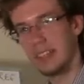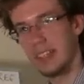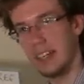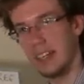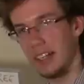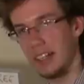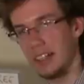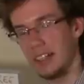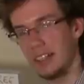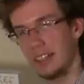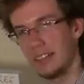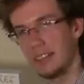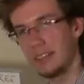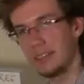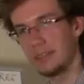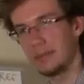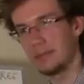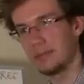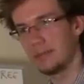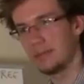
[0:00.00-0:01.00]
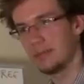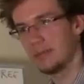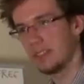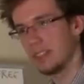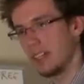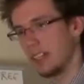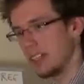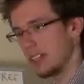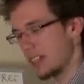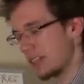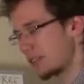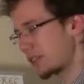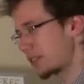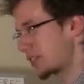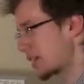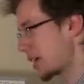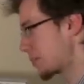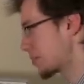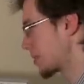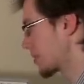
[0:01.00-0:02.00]
Okay? All the
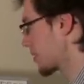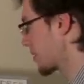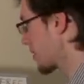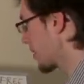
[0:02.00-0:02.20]
different types